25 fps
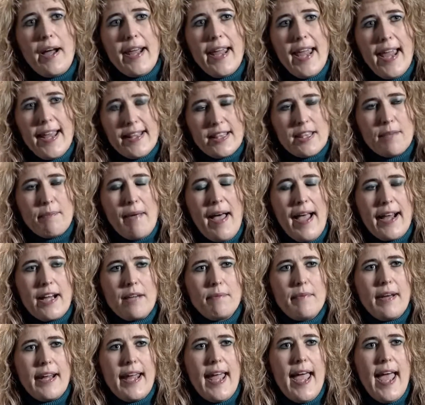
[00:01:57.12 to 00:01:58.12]
I hit the back of
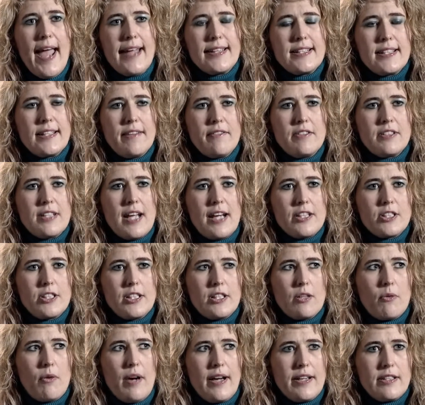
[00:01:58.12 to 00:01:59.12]
my head and I was
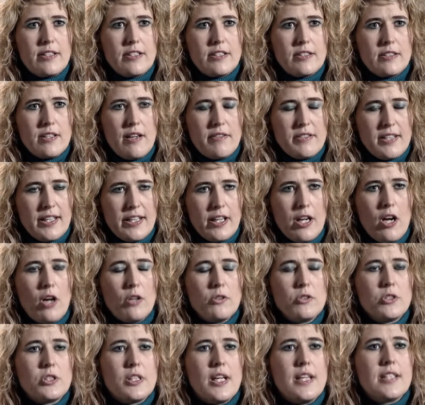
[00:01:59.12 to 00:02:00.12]

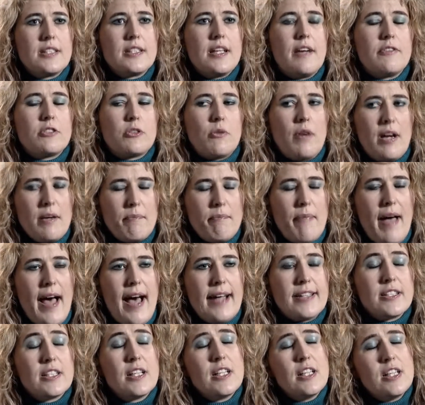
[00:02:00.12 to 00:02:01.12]
unconscious. I was quite
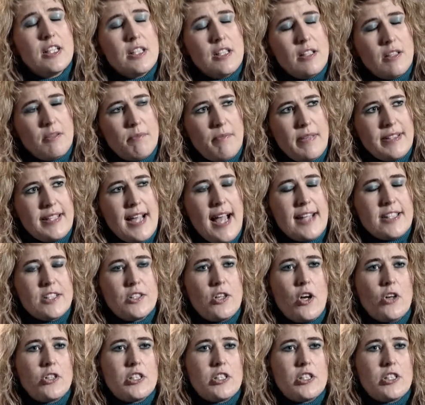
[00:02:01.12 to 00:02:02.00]
bad. My dad's an